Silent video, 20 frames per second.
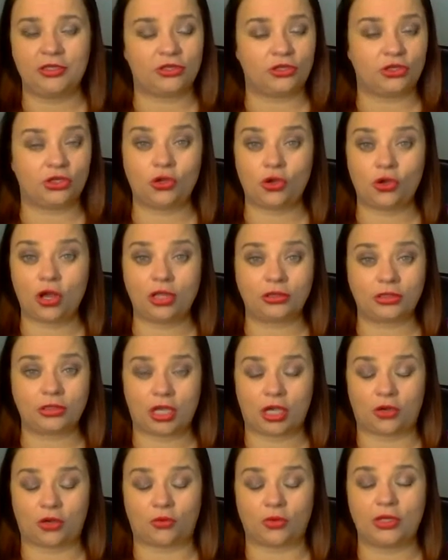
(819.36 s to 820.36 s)
You all
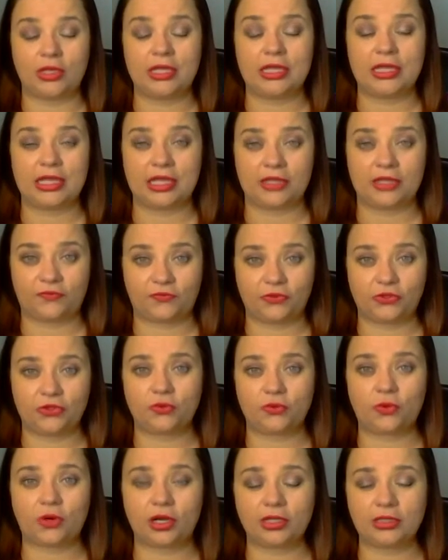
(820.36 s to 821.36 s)
know, if
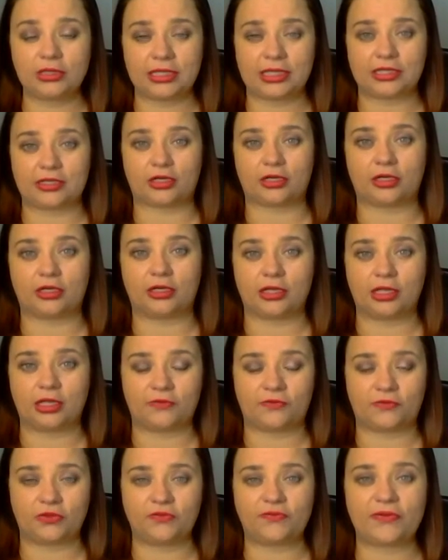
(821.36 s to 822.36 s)
you are a leader,
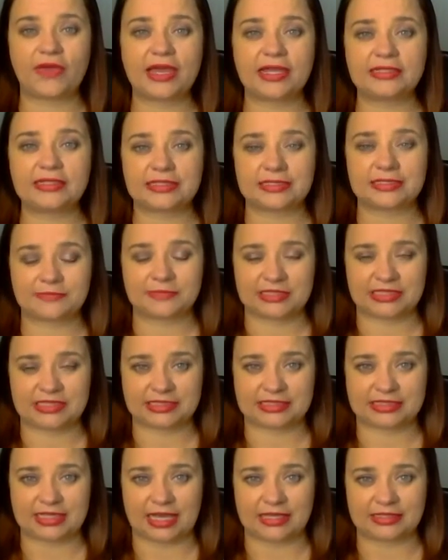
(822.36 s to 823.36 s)
if you've had some
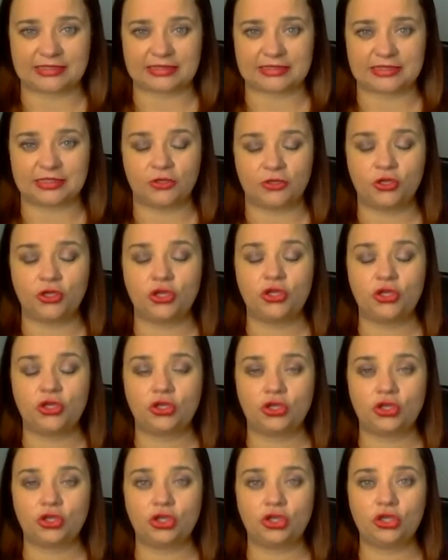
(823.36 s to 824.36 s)
success,
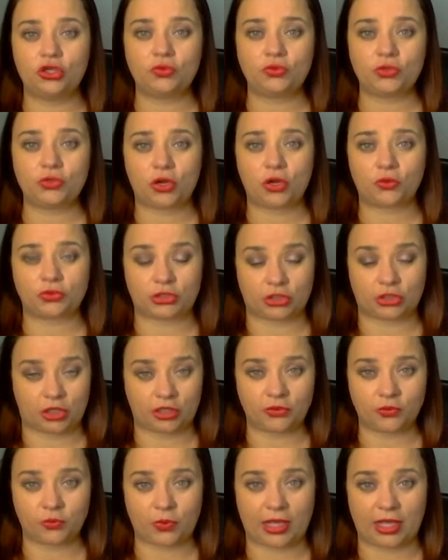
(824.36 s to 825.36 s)
you know
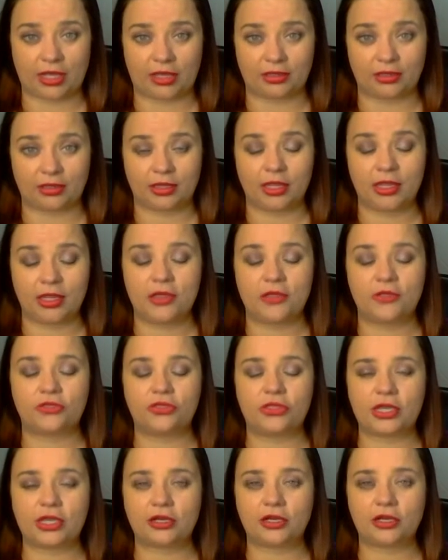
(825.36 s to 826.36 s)
darn well
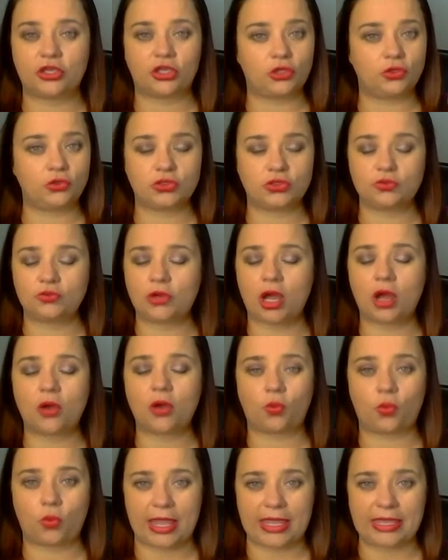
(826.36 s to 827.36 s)
you do
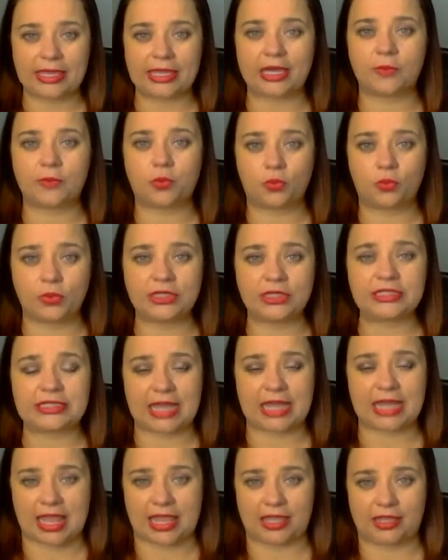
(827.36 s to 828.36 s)
not wake up one
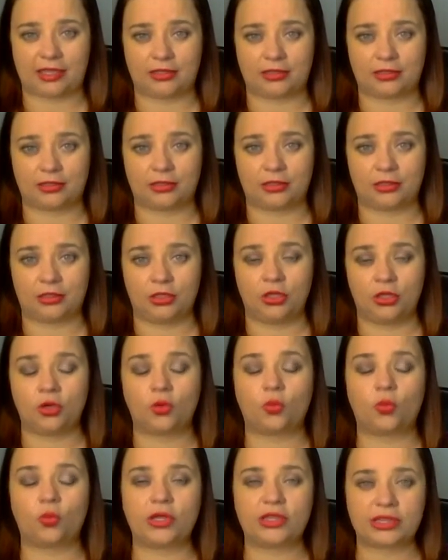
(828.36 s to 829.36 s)
day
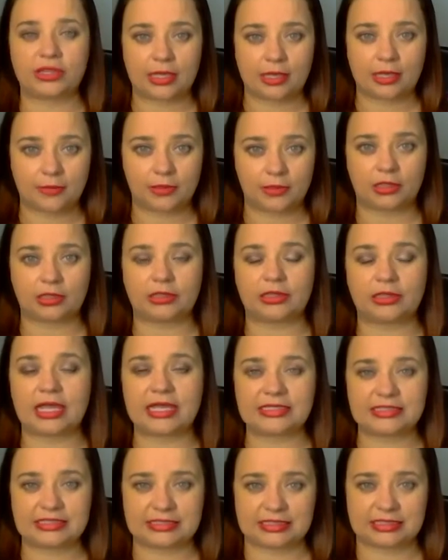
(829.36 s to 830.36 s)
with a
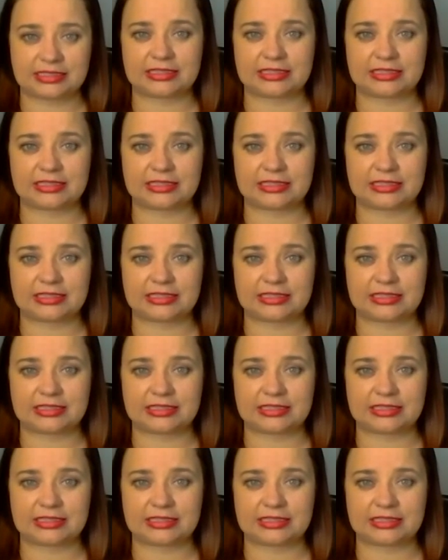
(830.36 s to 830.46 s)
less